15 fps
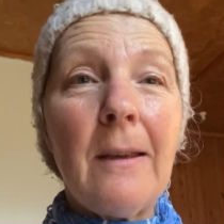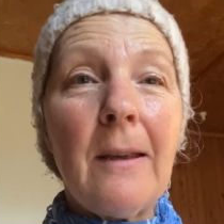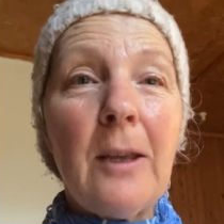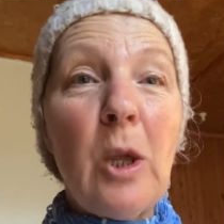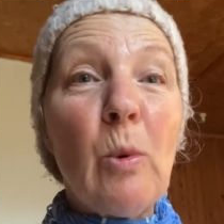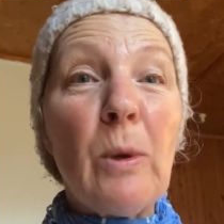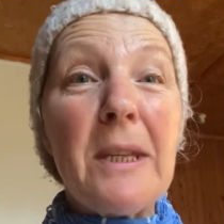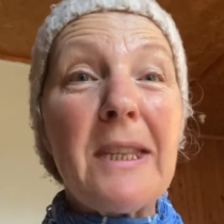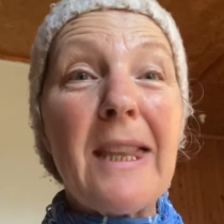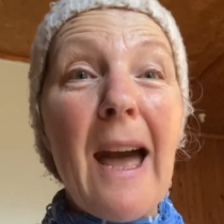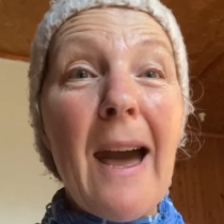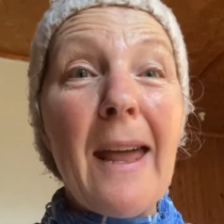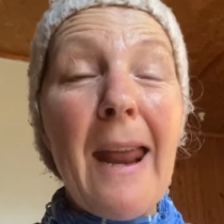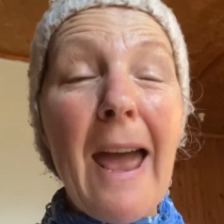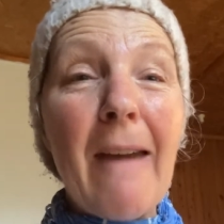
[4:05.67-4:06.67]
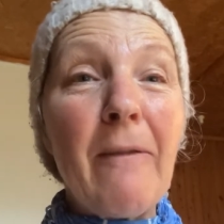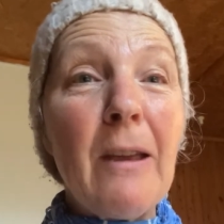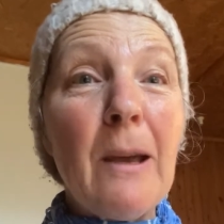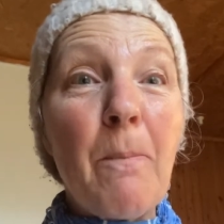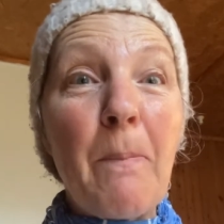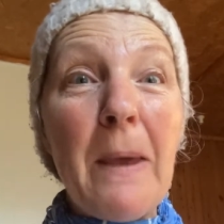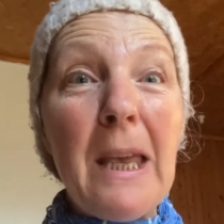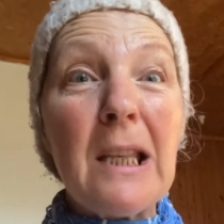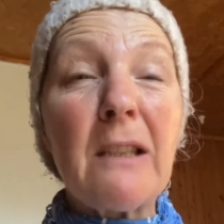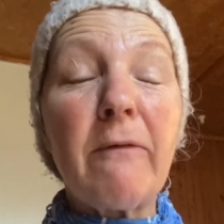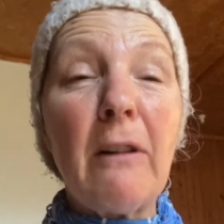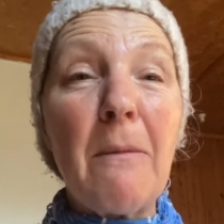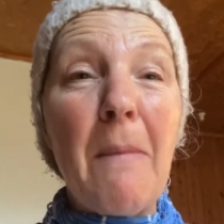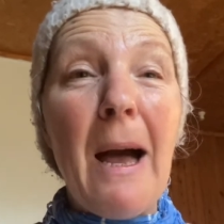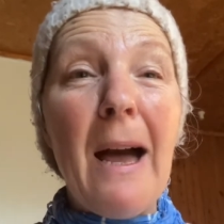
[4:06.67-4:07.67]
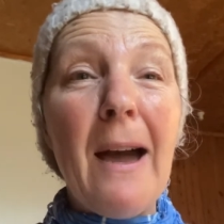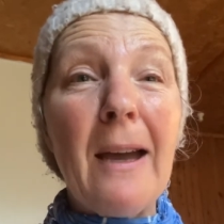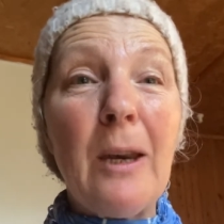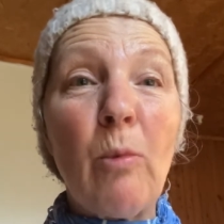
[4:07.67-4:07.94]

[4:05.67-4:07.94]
You will start having a peaceful mind.